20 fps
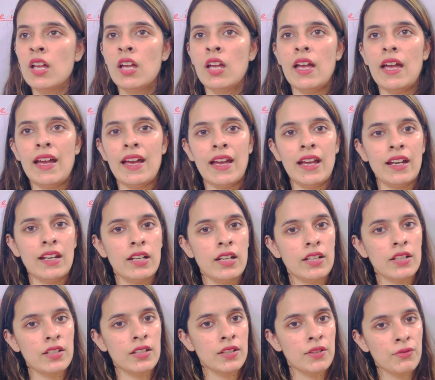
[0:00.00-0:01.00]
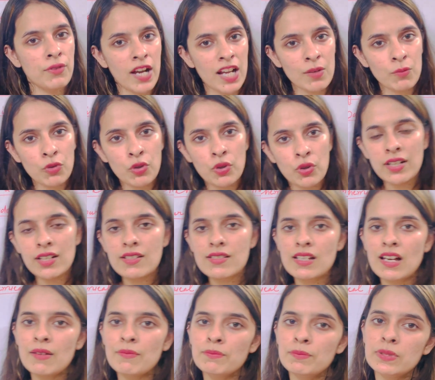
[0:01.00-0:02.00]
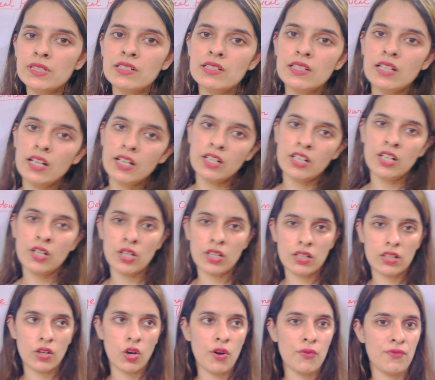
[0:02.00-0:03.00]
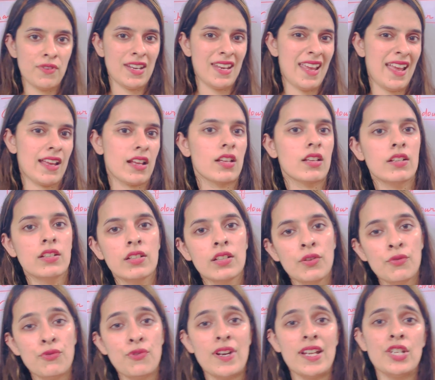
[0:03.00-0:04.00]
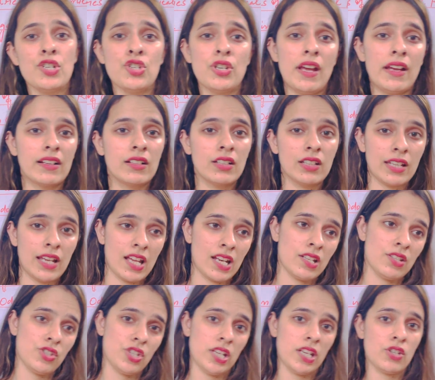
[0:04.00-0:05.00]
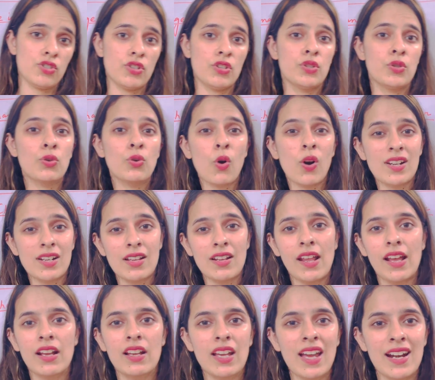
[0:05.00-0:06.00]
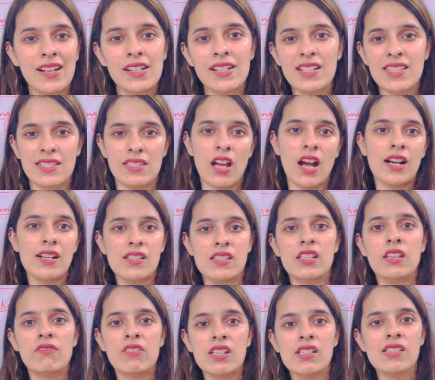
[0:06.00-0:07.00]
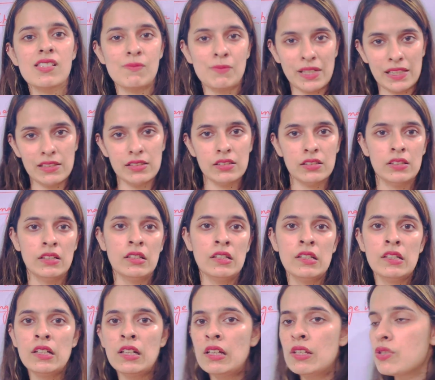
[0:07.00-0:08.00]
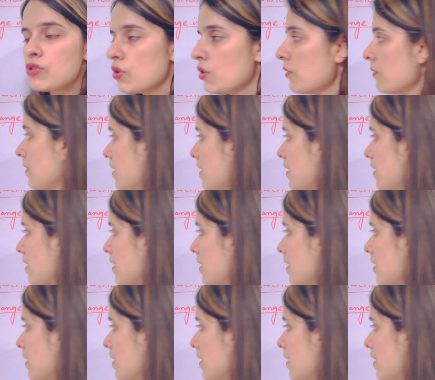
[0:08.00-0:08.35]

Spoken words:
And one more example of an egg, fresh egg can change into rotten egg and it starts giving smell. So